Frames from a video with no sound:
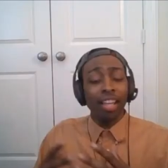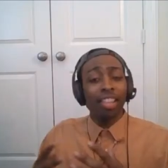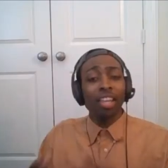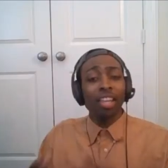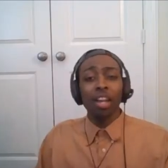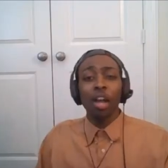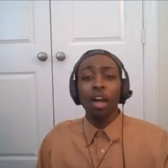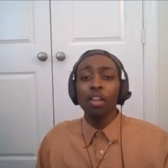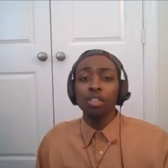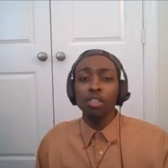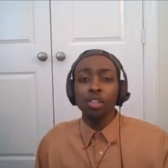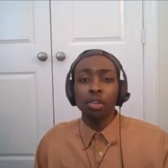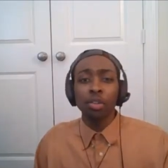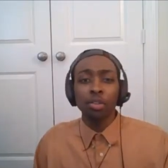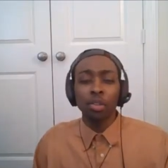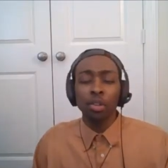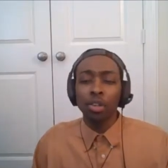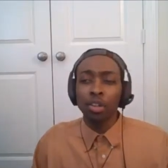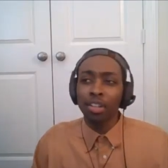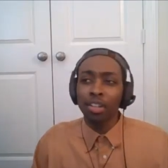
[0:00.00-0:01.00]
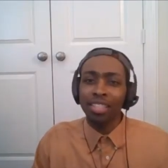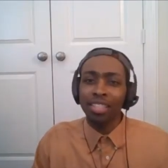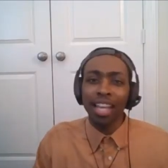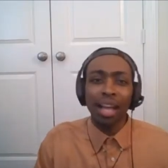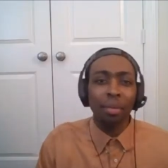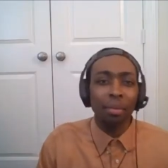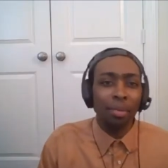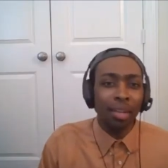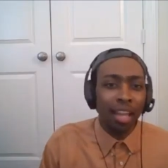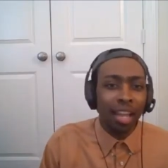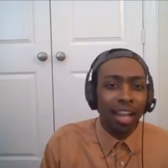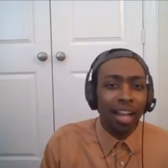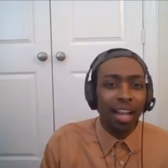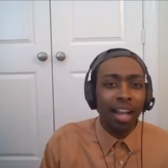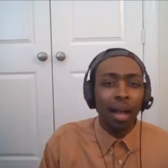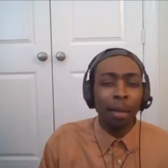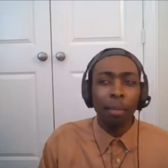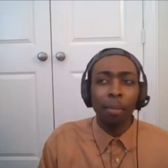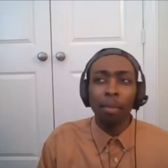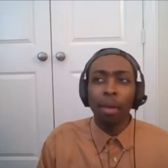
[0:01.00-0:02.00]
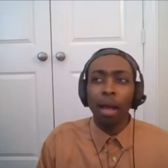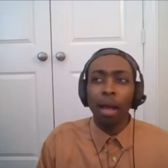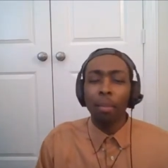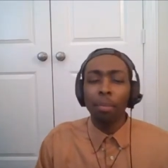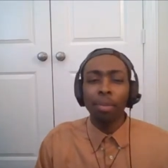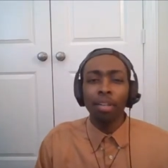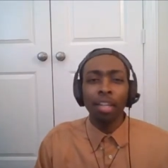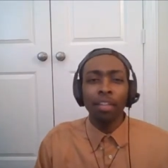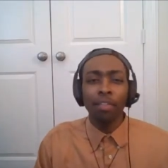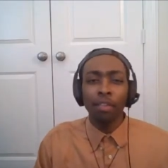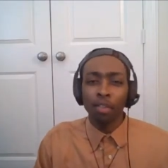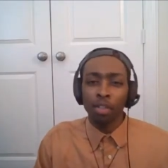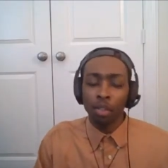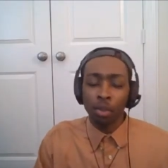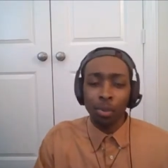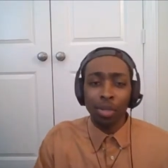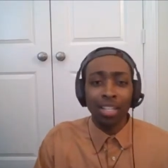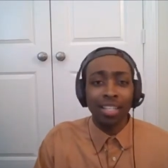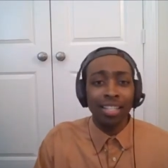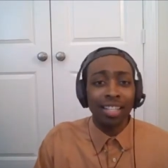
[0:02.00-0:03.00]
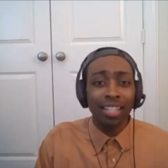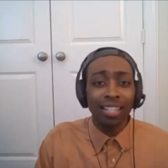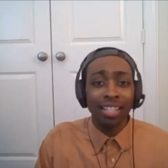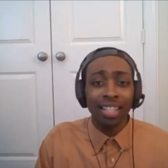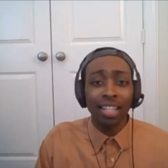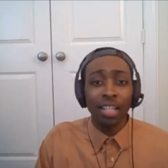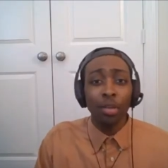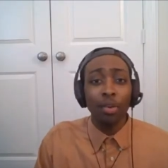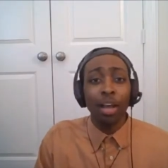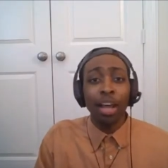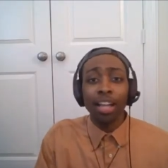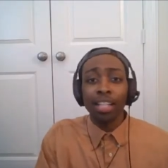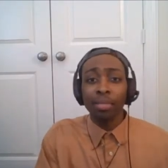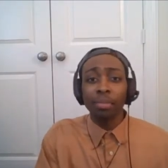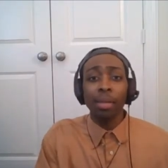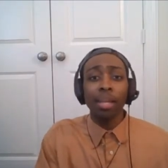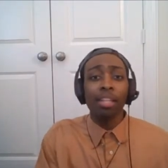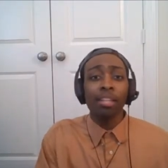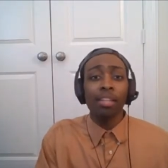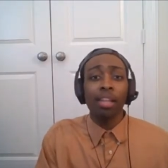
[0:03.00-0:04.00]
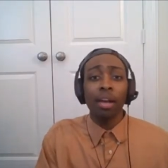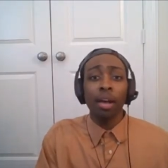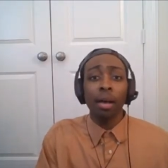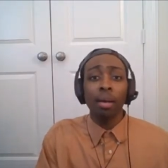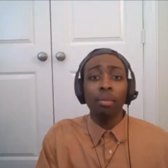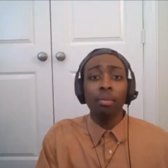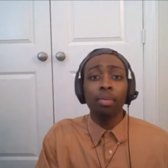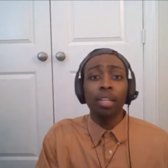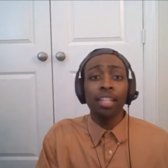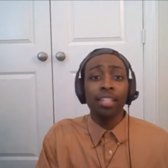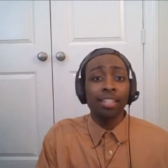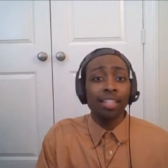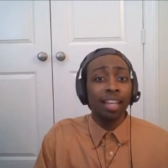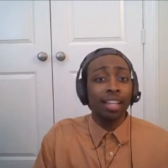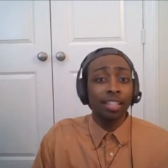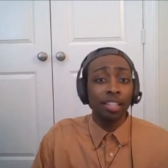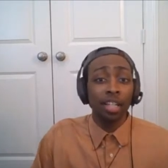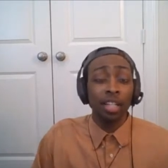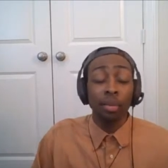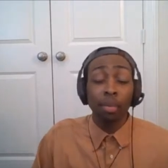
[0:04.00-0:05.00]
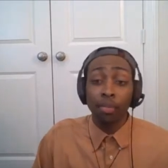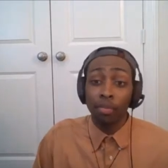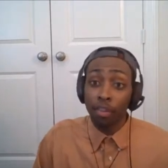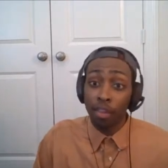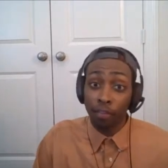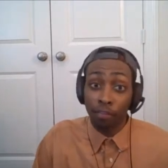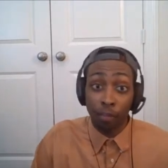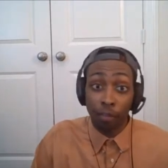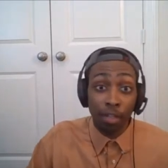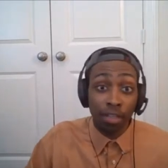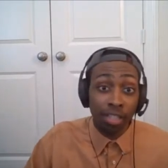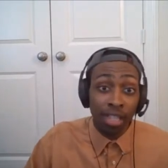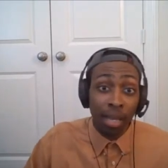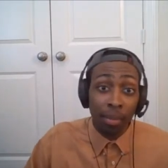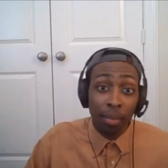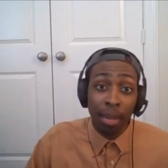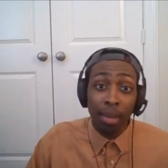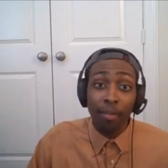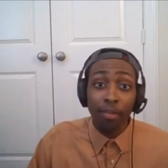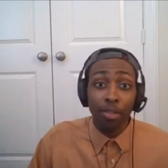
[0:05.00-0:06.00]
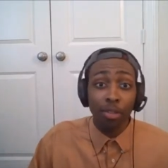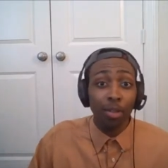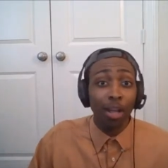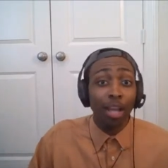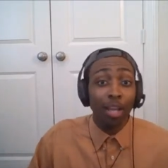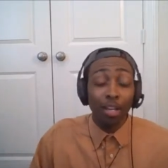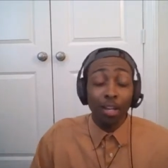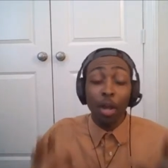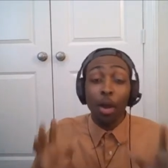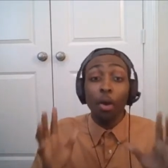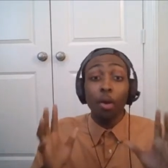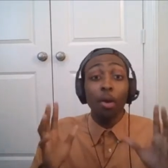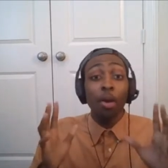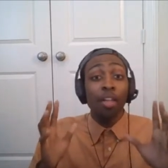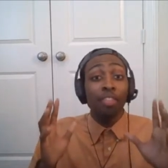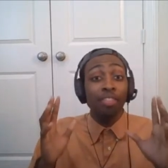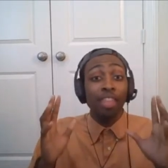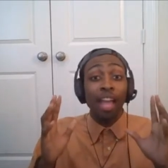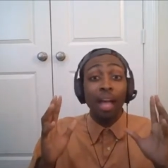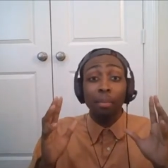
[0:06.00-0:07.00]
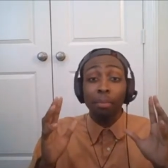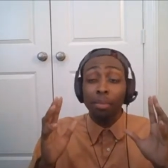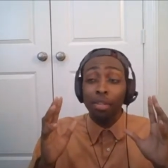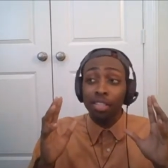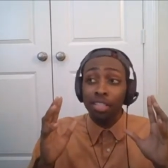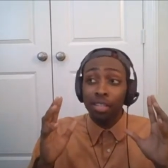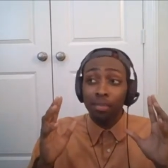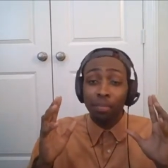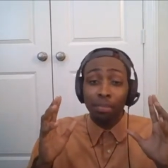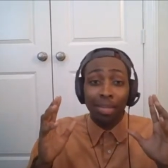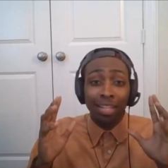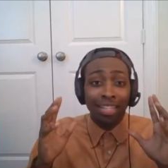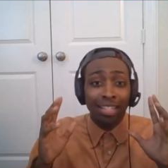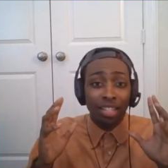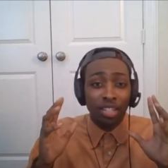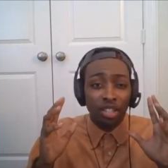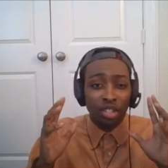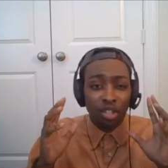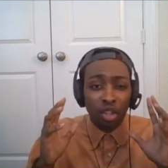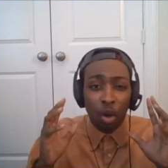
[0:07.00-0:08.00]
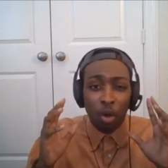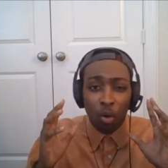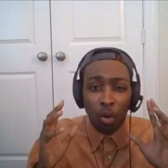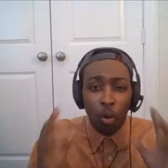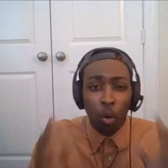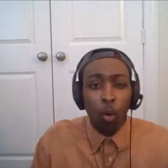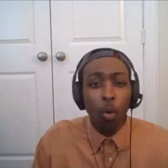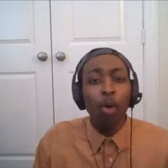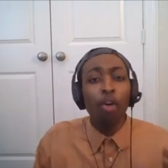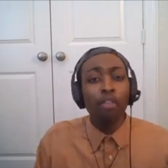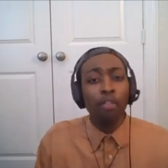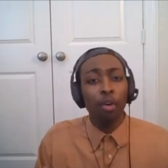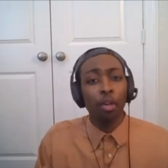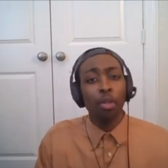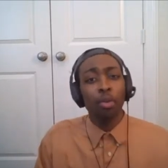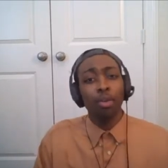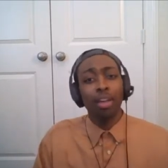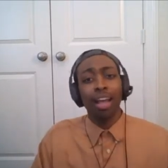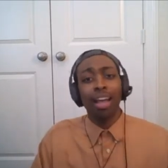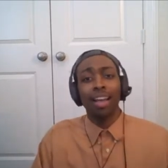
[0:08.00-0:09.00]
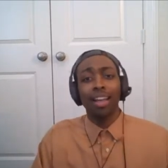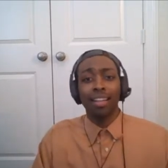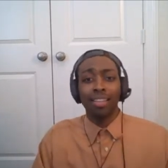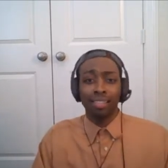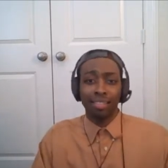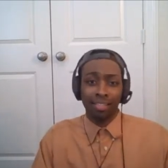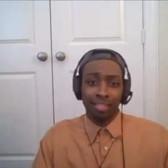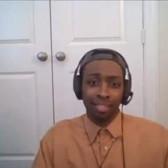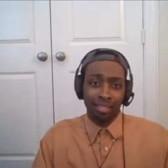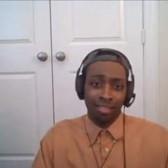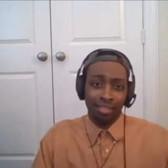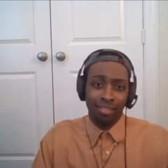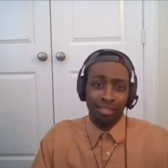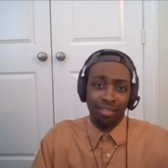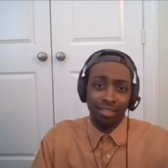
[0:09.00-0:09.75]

And then also during your time there, um, I believe it was twenty sixteen. You guys made the um N C double A tournament for the first time ever, so I know that must have been so cool for you guys.